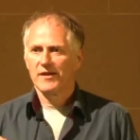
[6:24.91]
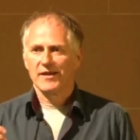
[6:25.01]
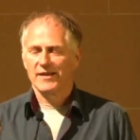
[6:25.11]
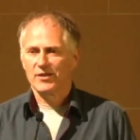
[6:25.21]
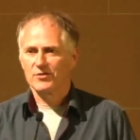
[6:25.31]

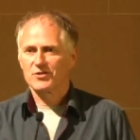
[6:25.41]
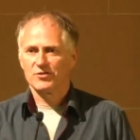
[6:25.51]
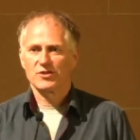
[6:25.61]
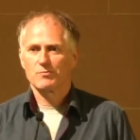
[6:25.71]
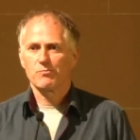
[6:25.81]
and I used to
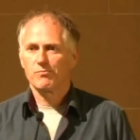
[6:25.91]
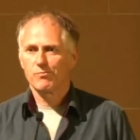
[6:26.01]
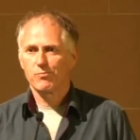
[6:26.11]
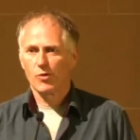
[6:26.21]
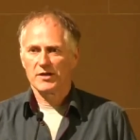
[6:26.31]
just
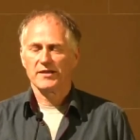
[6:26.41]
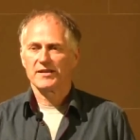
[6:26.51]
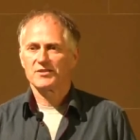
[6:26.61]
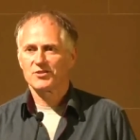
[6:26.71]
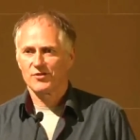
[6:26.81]
point
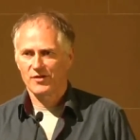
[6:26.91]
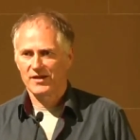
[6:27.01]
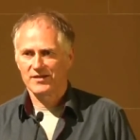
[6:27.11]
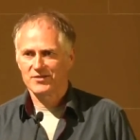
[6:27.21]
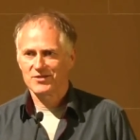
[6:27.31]
links to
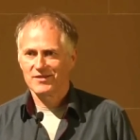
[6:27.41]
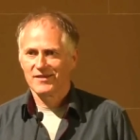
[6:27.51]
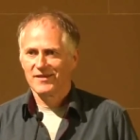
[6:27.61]
things,